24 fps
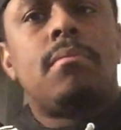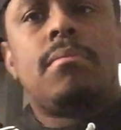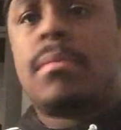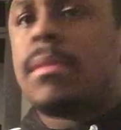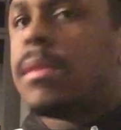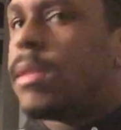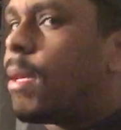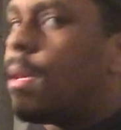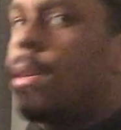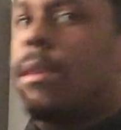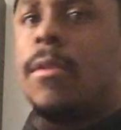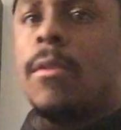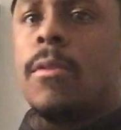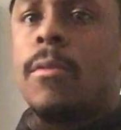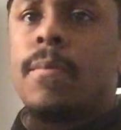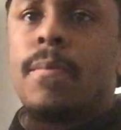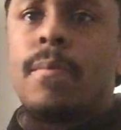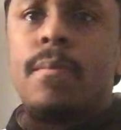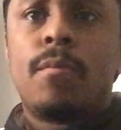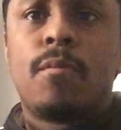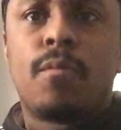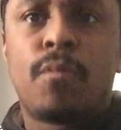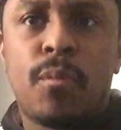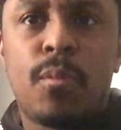till
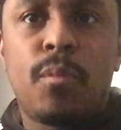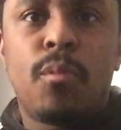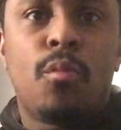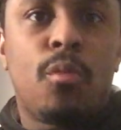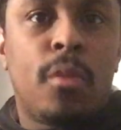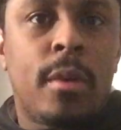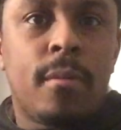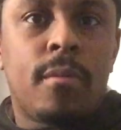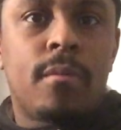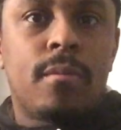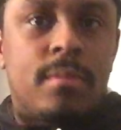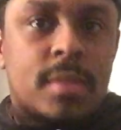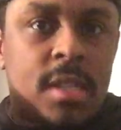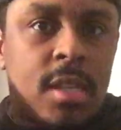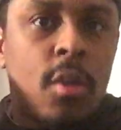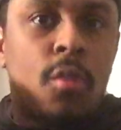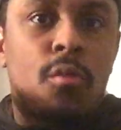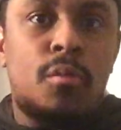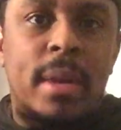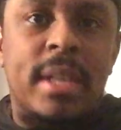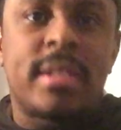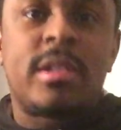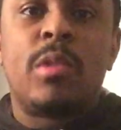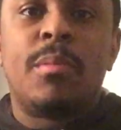
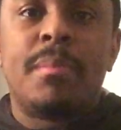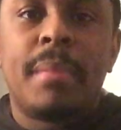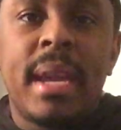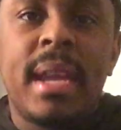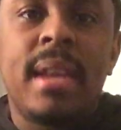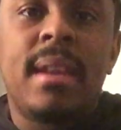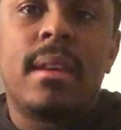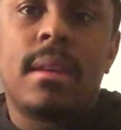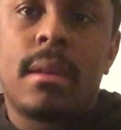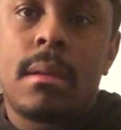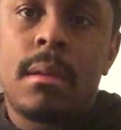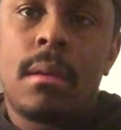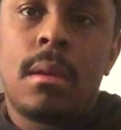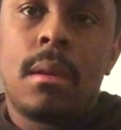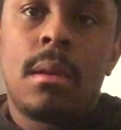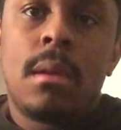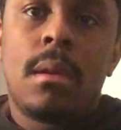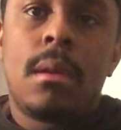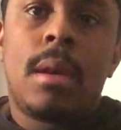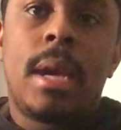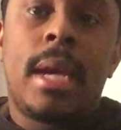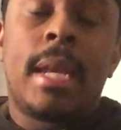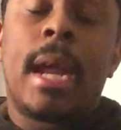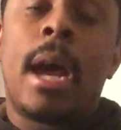WrestleMania.
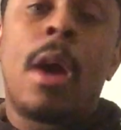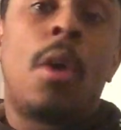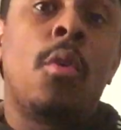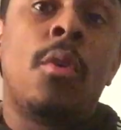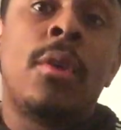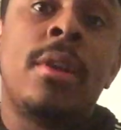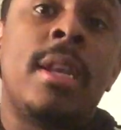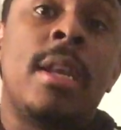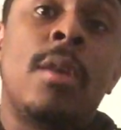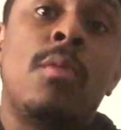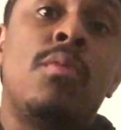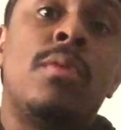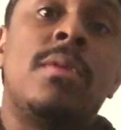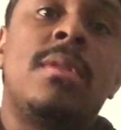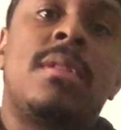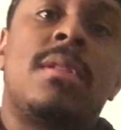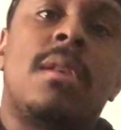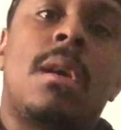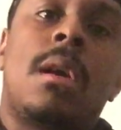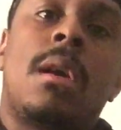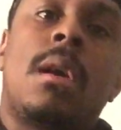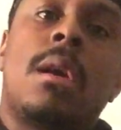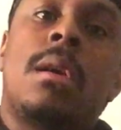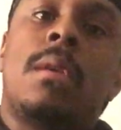And I only did
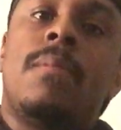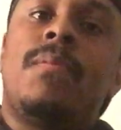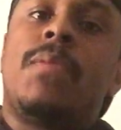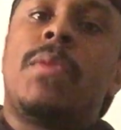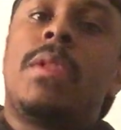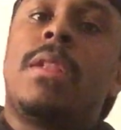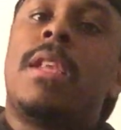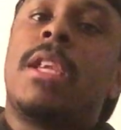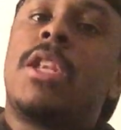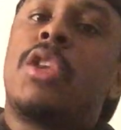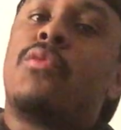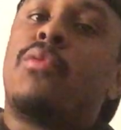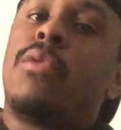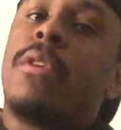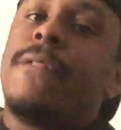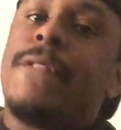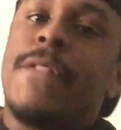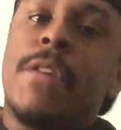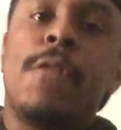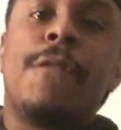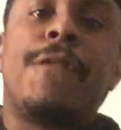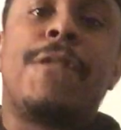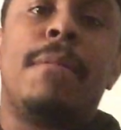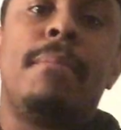the
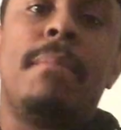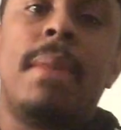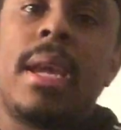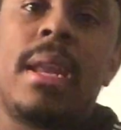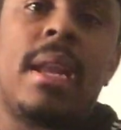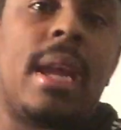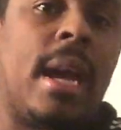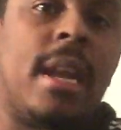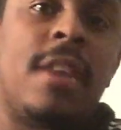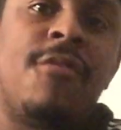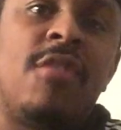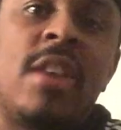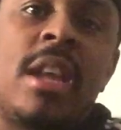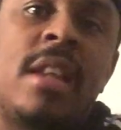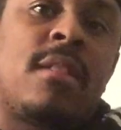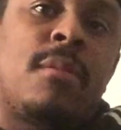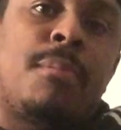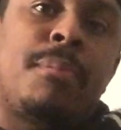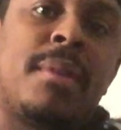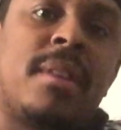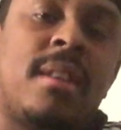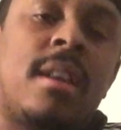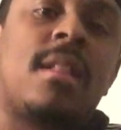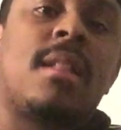review for Mania. I didn't even get to
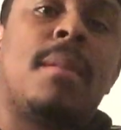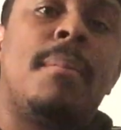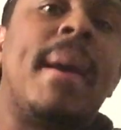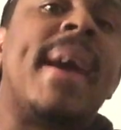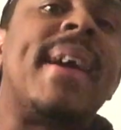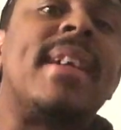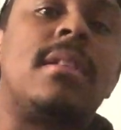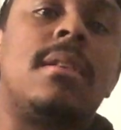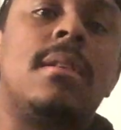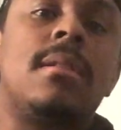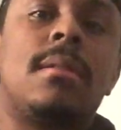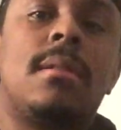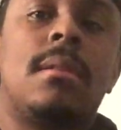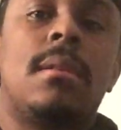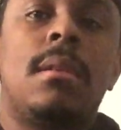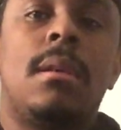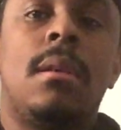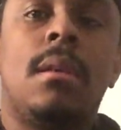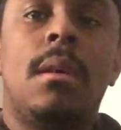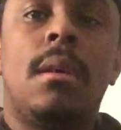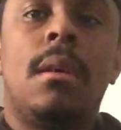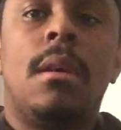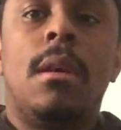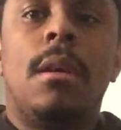predict the matches.
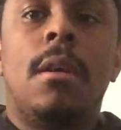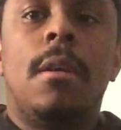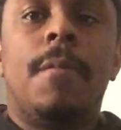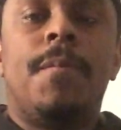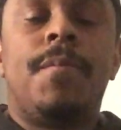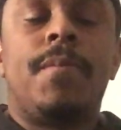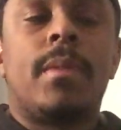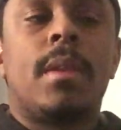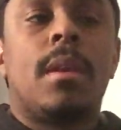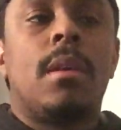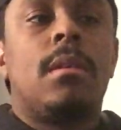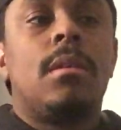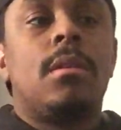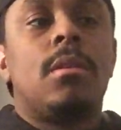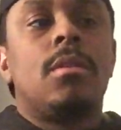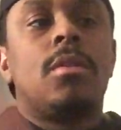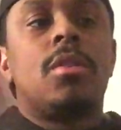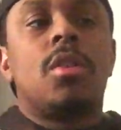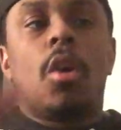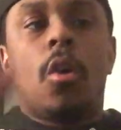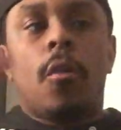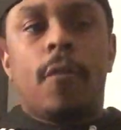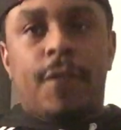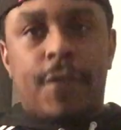
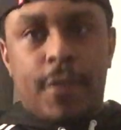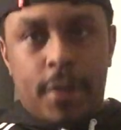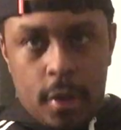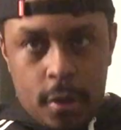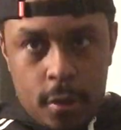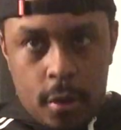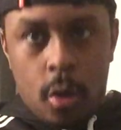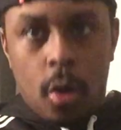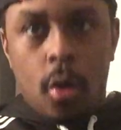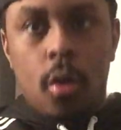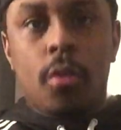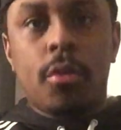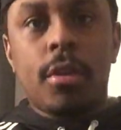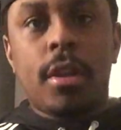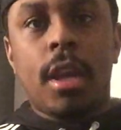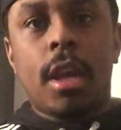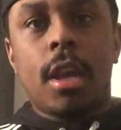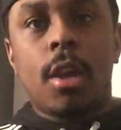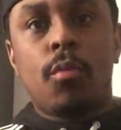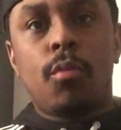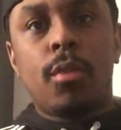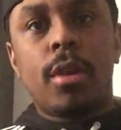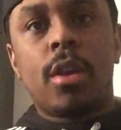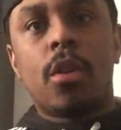So for the whole
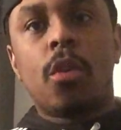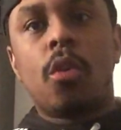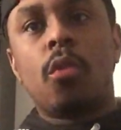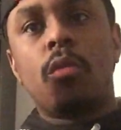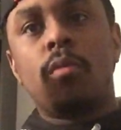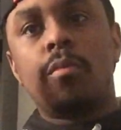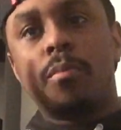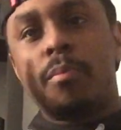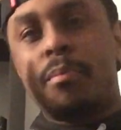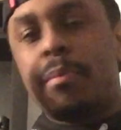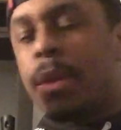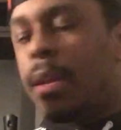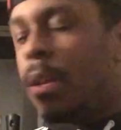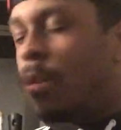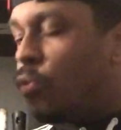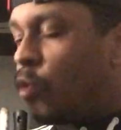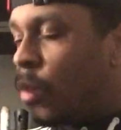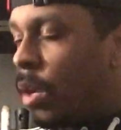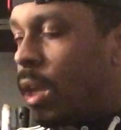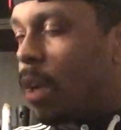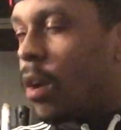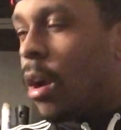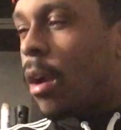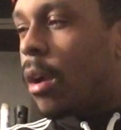year
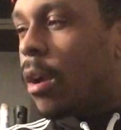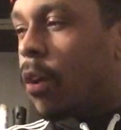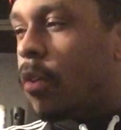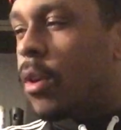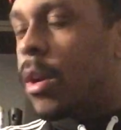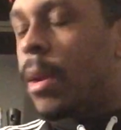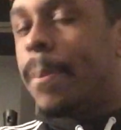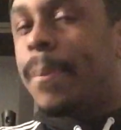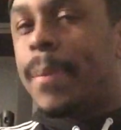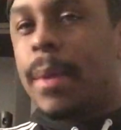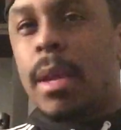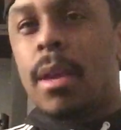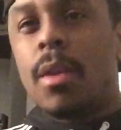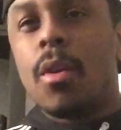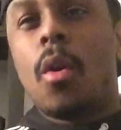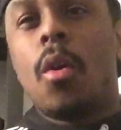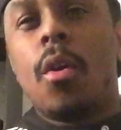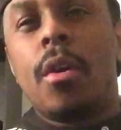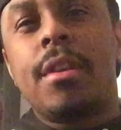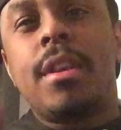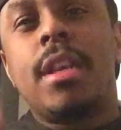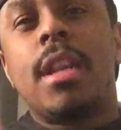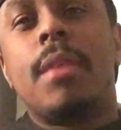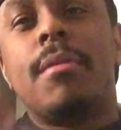we are gonna be
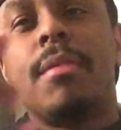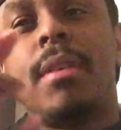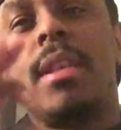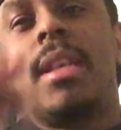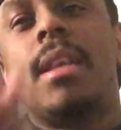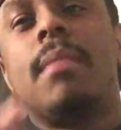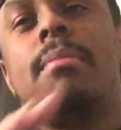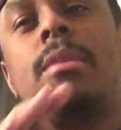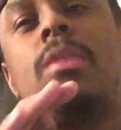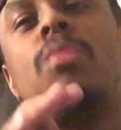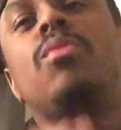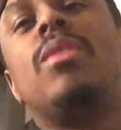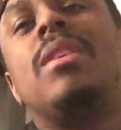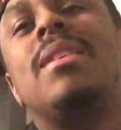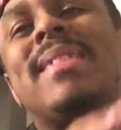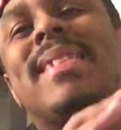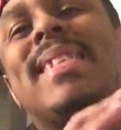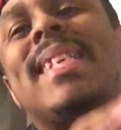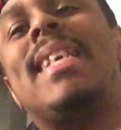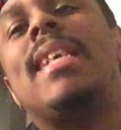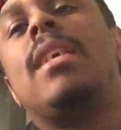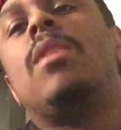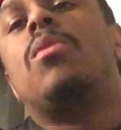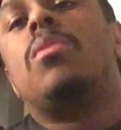on WWE's
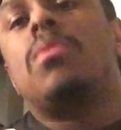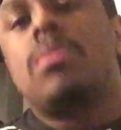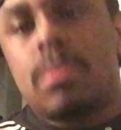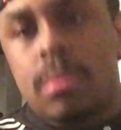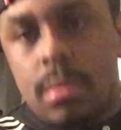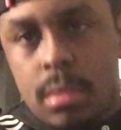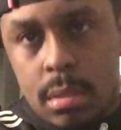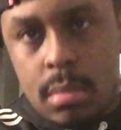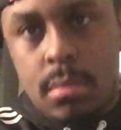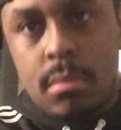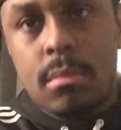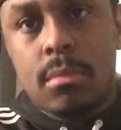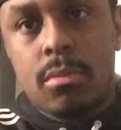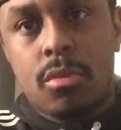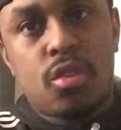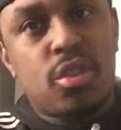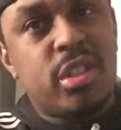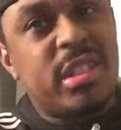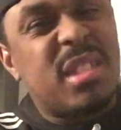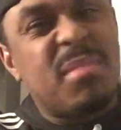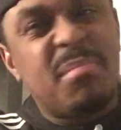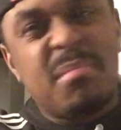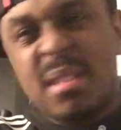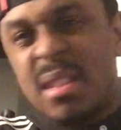heels.
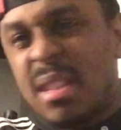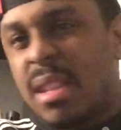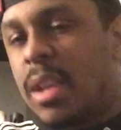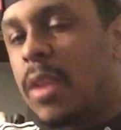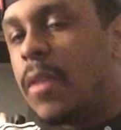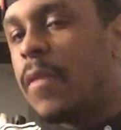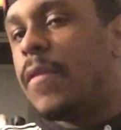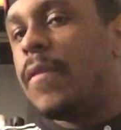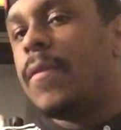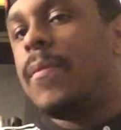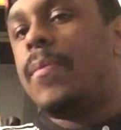Trust and believe.